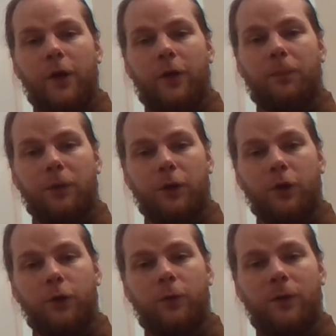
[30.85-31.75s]
The
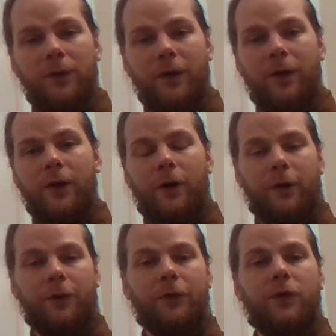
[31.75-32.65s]
blue are
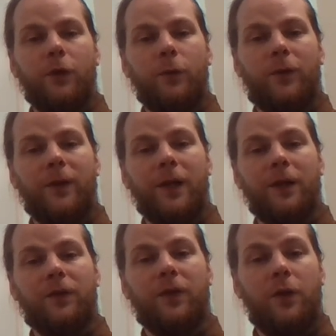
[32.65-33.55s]
the two
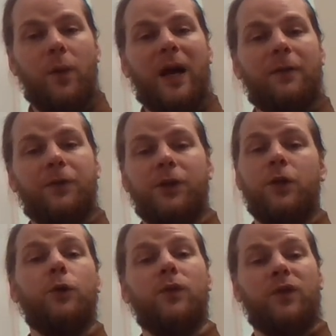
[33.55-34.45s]
things that you have to
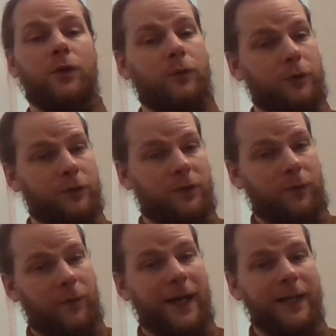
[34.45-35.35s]
use in order to
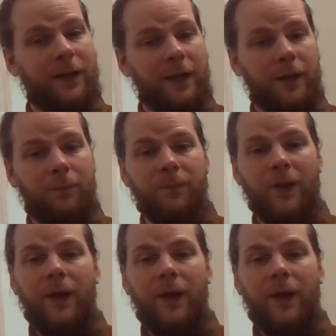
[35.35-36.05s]
find them,